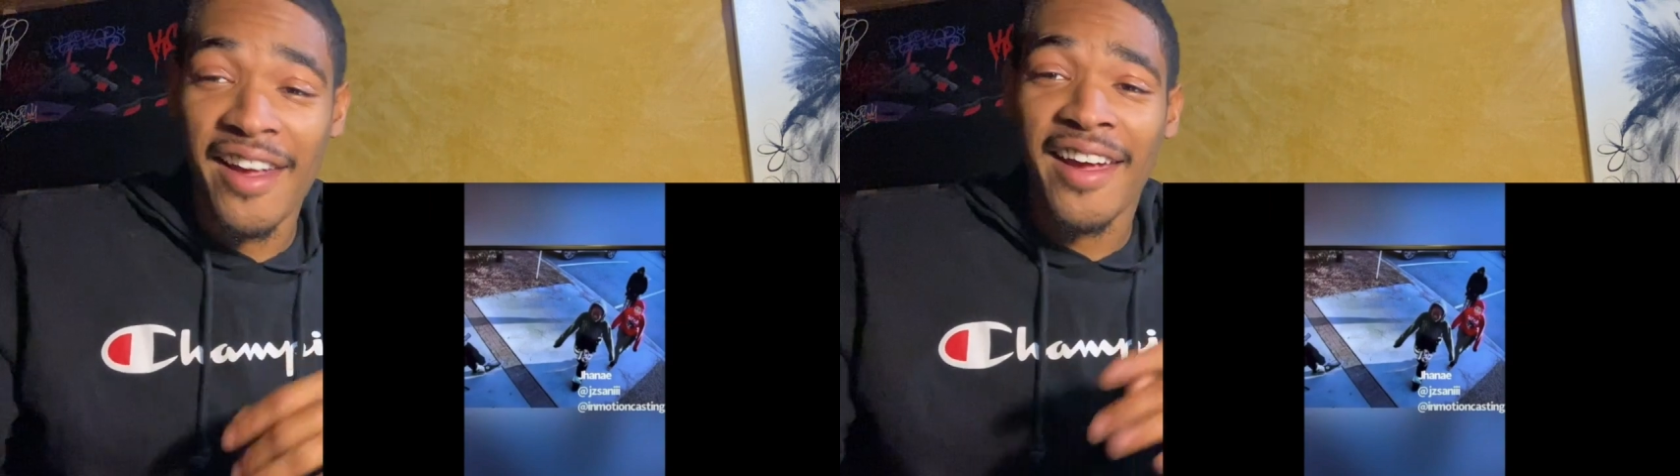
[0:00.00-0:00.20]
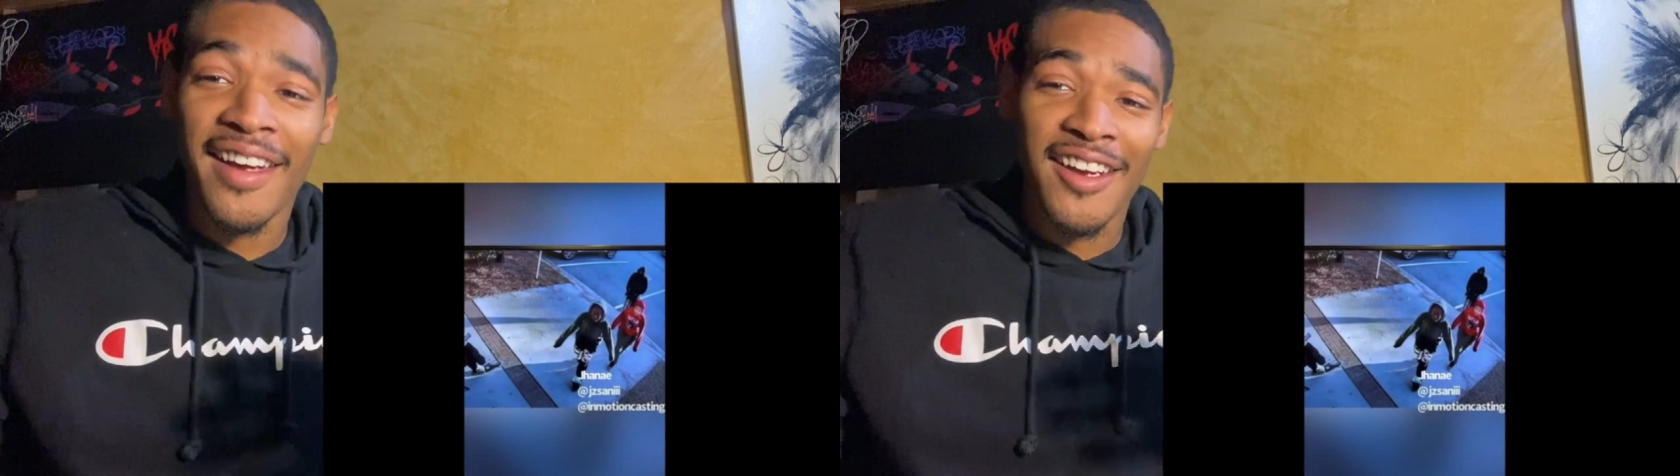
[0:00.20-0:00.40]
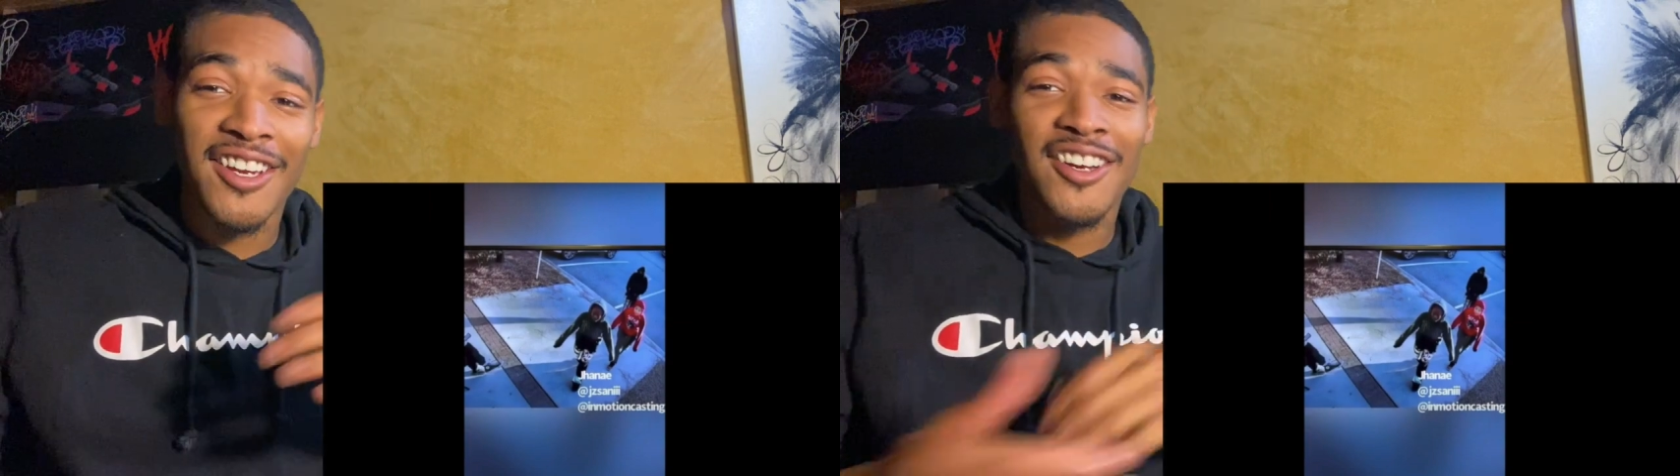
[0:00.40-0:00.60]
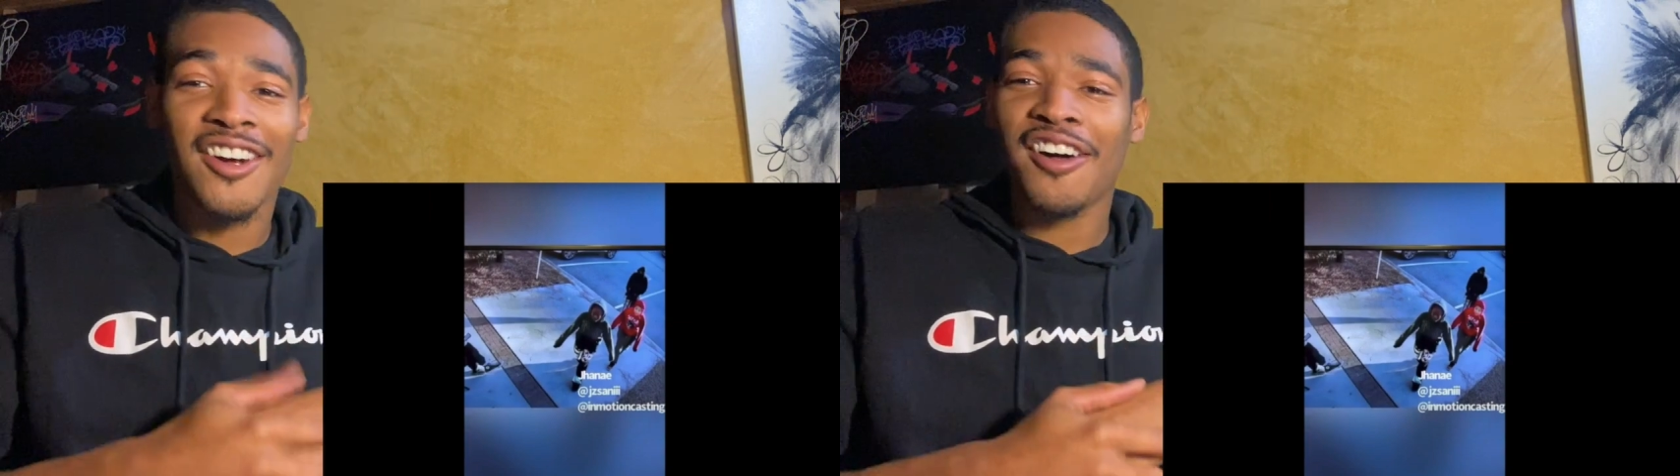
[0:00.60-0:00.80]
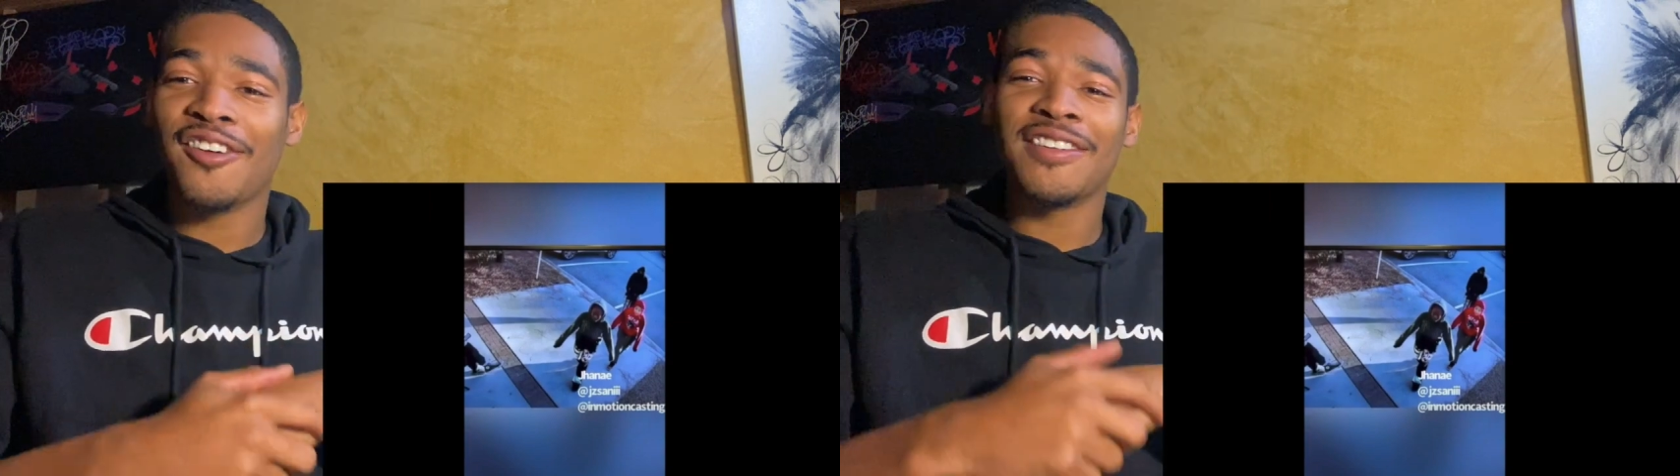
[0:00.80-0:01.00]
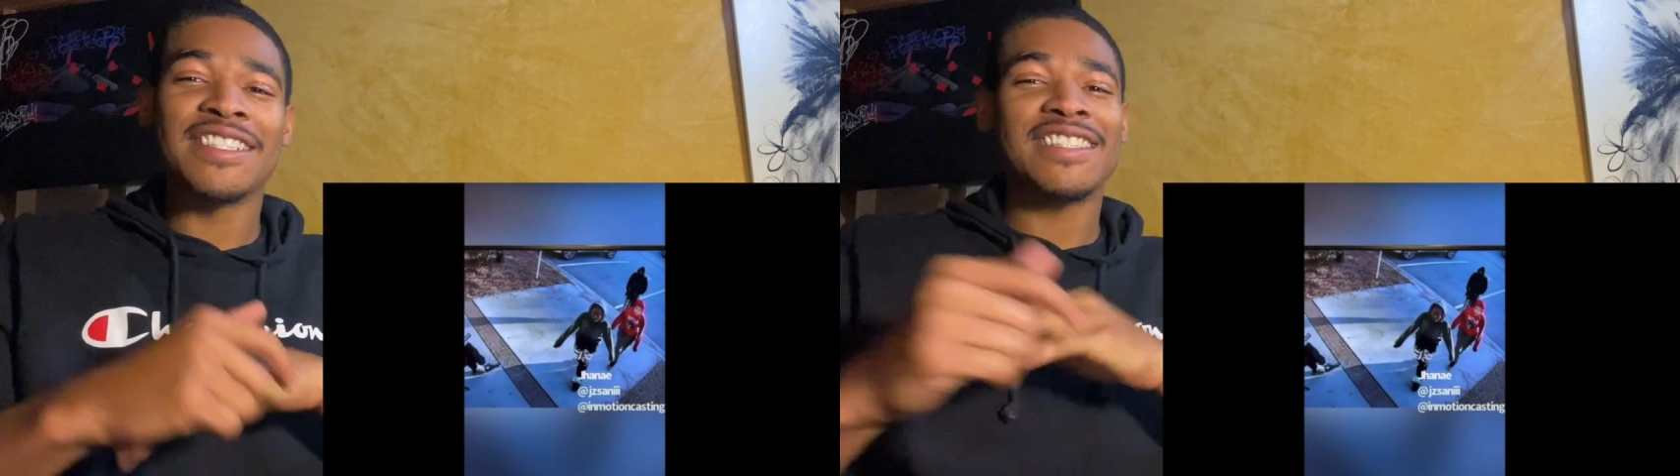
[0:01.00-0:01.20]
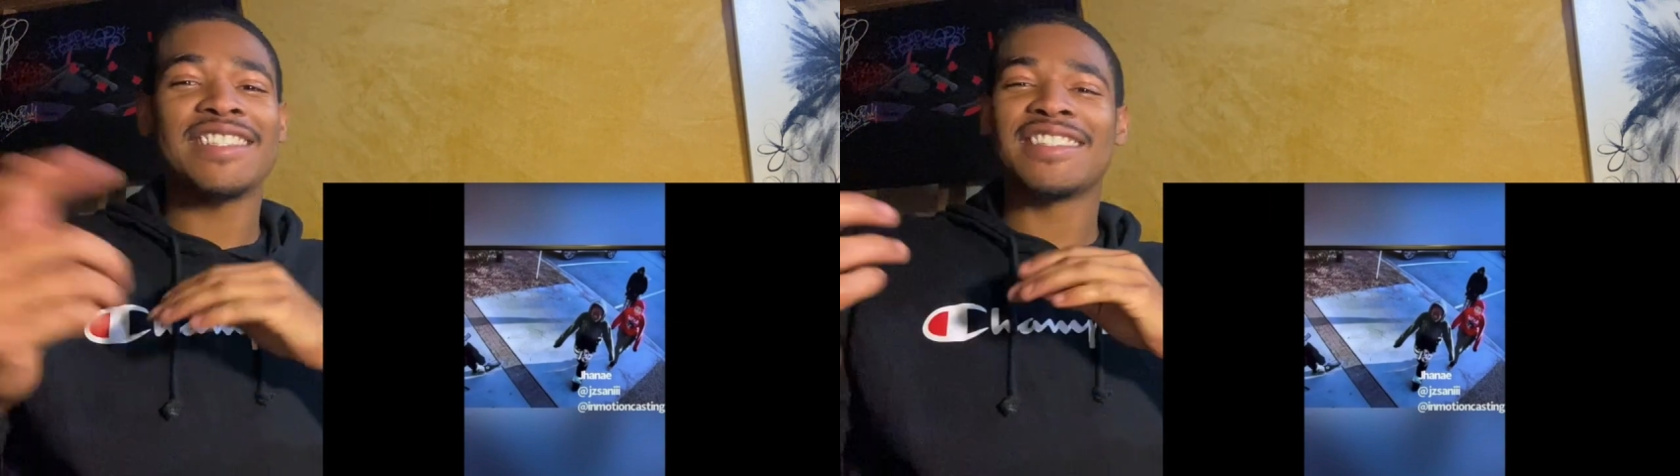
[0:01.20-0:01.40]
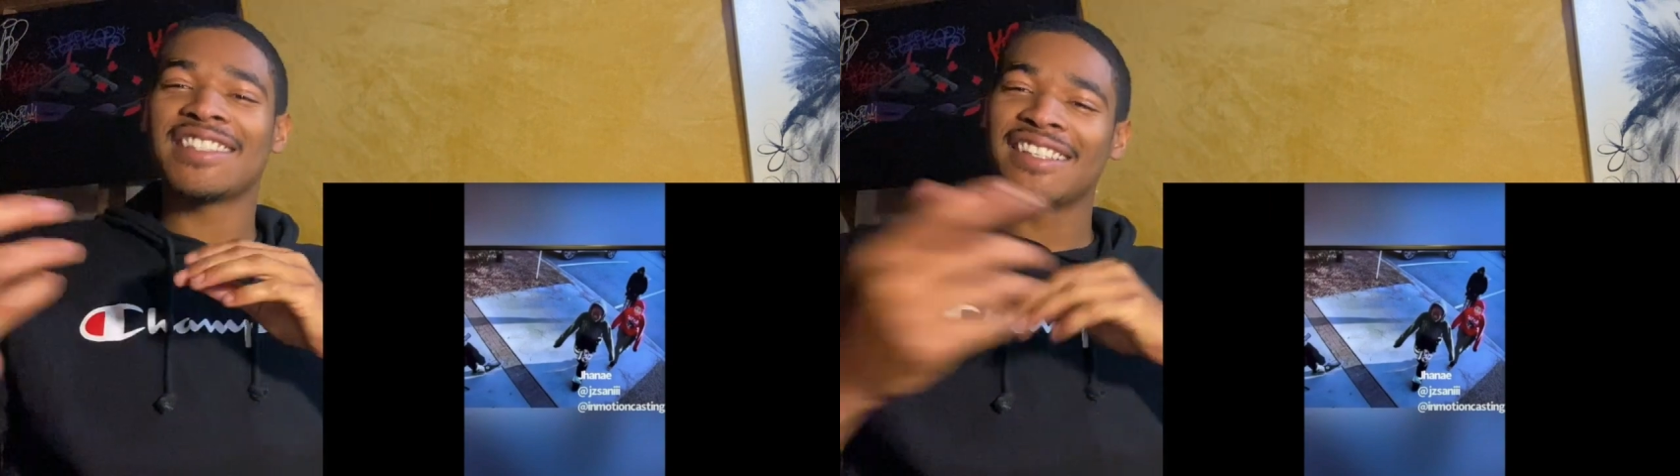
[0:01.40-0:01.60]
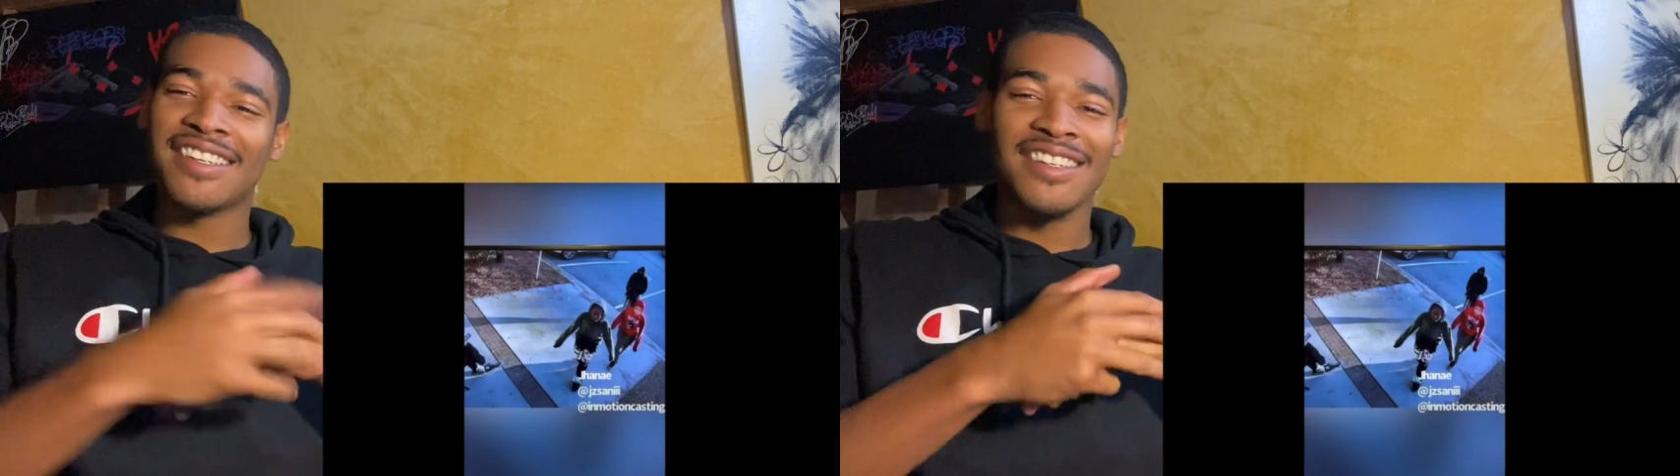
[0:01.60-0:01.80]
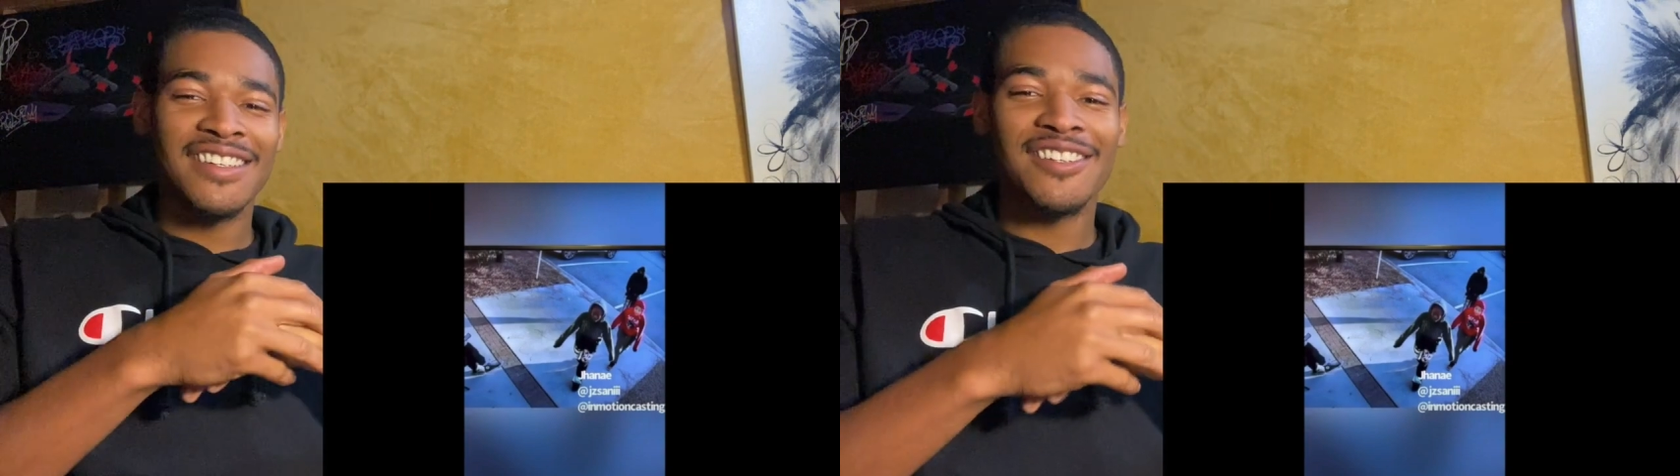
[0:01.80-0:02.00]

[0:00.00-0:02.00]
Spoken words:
Hey y'all, what's the deal?